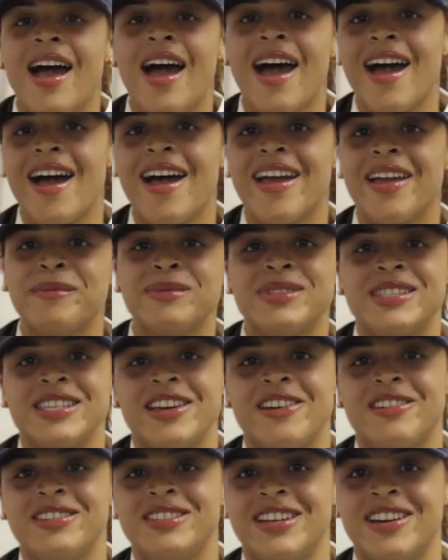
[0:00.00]
Hi, I'm
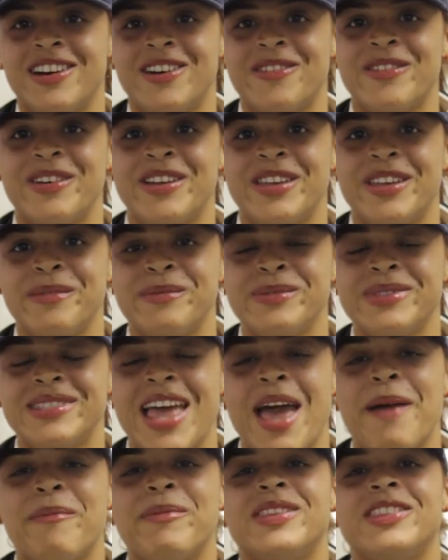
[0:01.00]
CO Tara Williams.
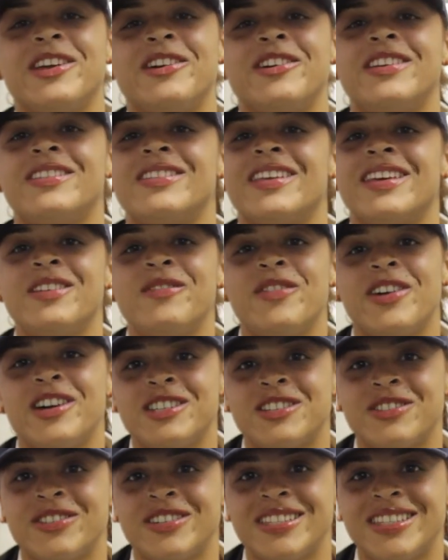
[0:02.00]
Happy 30th
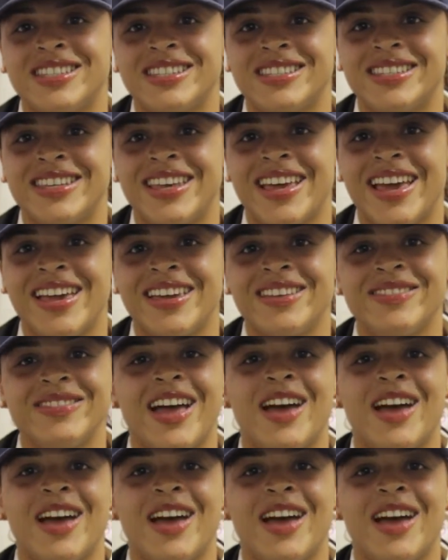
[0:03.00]
anniversary, CCA.